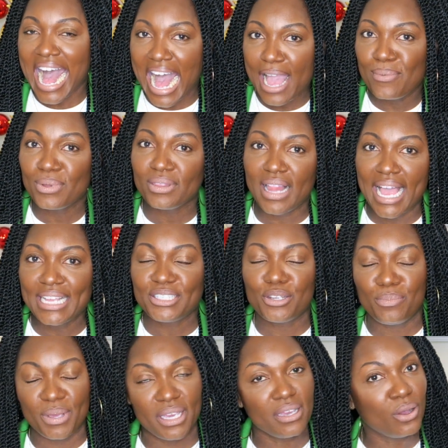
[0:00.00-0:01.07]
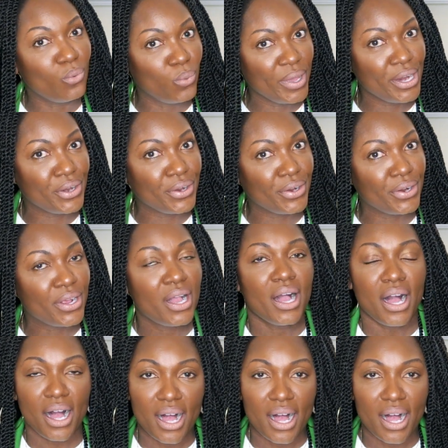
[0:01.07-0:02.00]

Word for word: I would like to be a winner